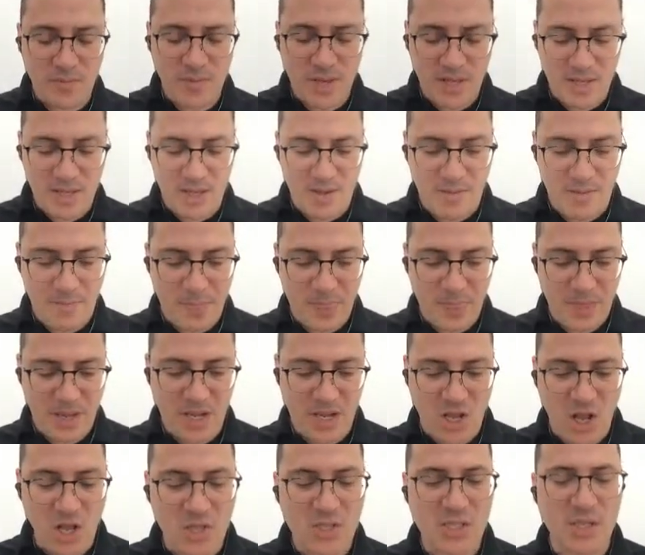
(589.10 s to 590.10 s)

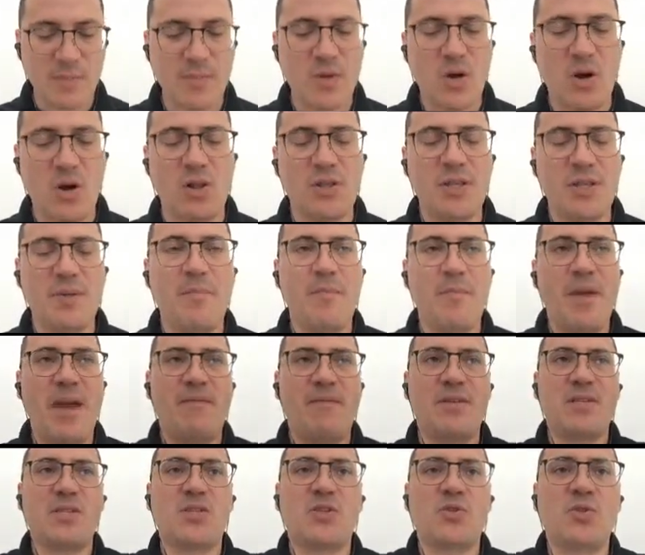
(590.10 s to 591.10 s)
a concept called the
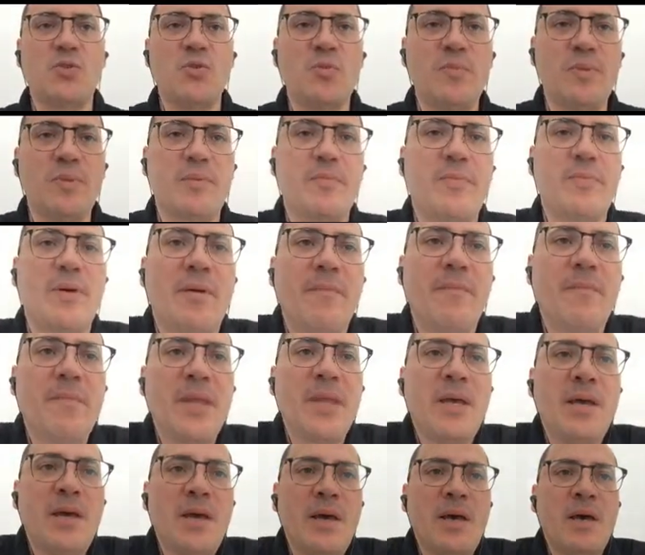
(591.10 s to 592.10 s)
Maven Super POM.
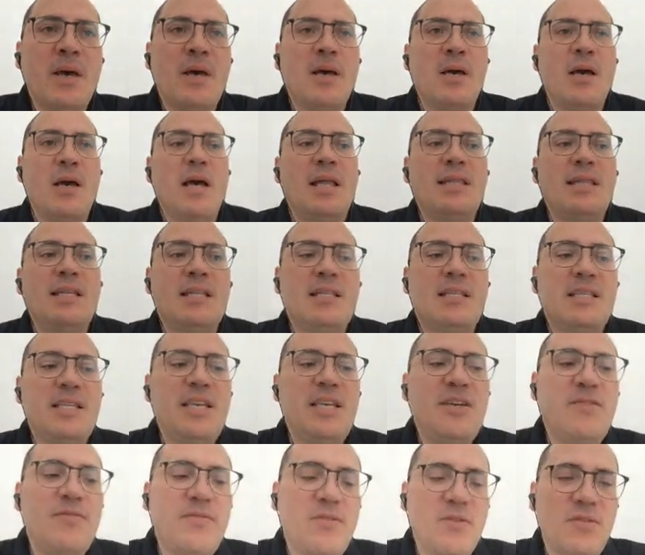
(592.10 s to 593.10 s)
And the
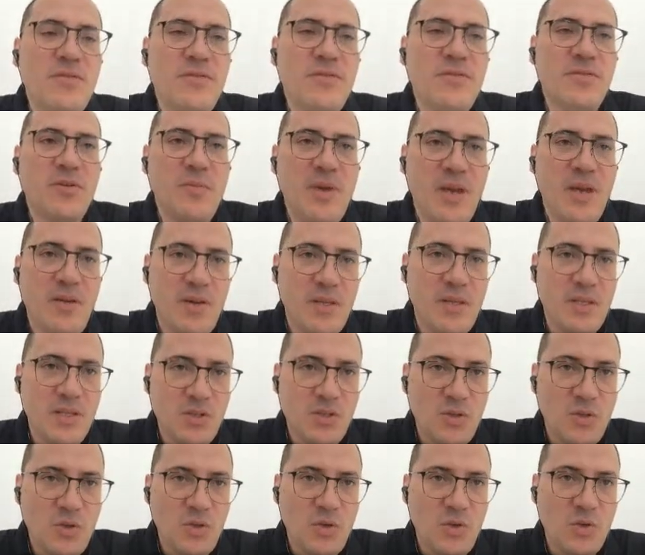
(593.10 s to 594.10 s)
default for Maven
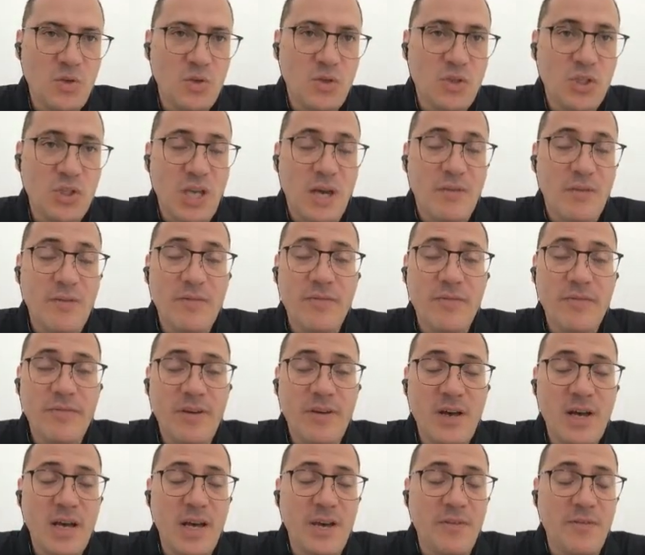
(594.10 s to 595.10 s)
is to use Java
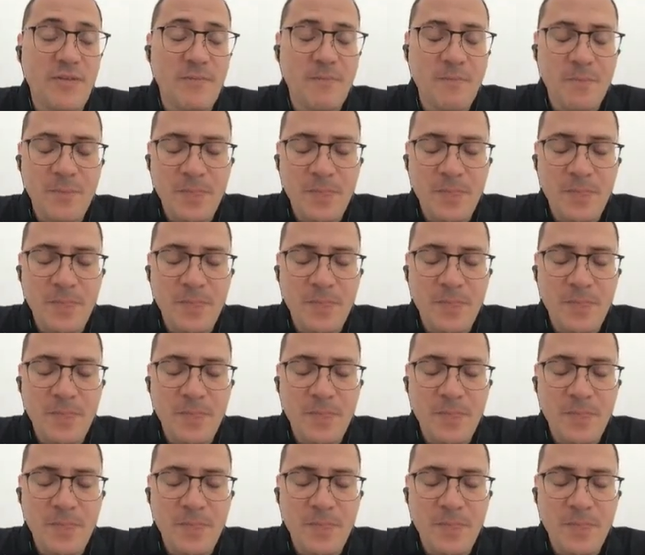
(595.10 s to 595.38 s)
5.